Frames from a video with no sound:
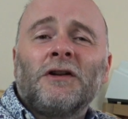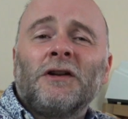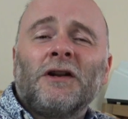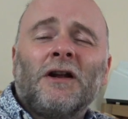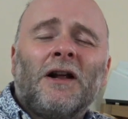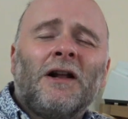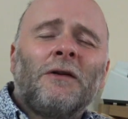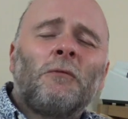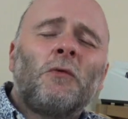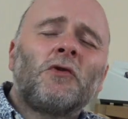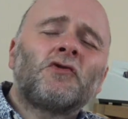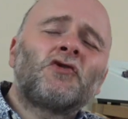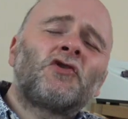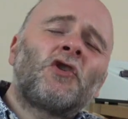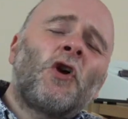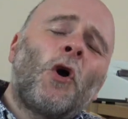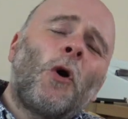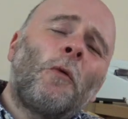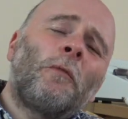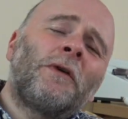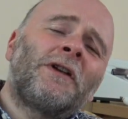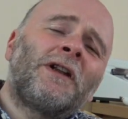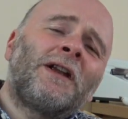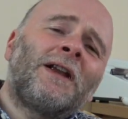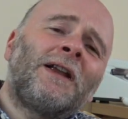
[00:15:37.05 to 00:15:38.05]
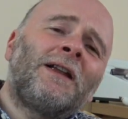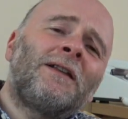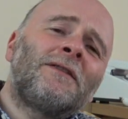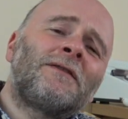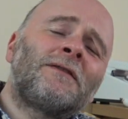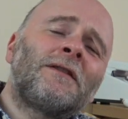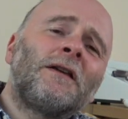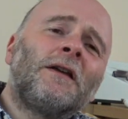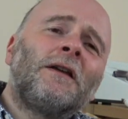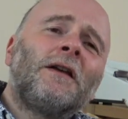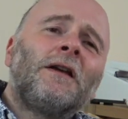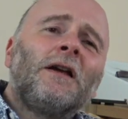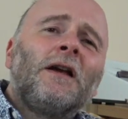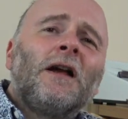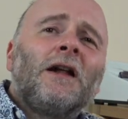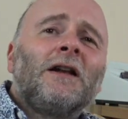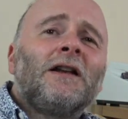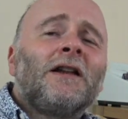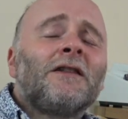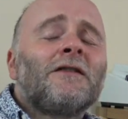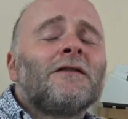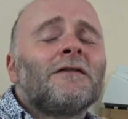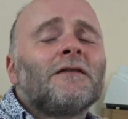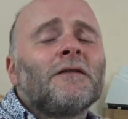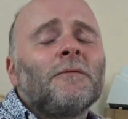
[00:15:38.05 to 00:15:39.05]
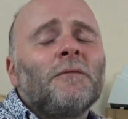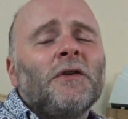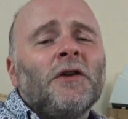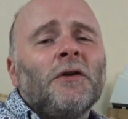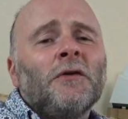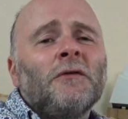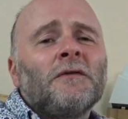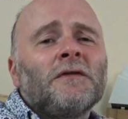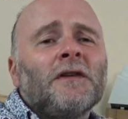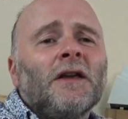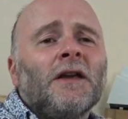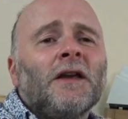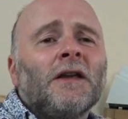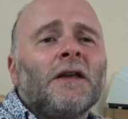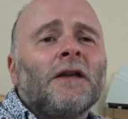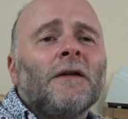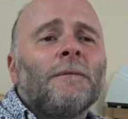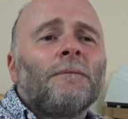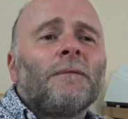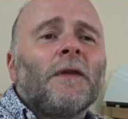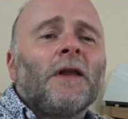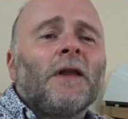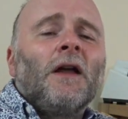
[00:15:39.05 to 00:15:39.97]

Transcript: You know, I watch comedies, listen to music.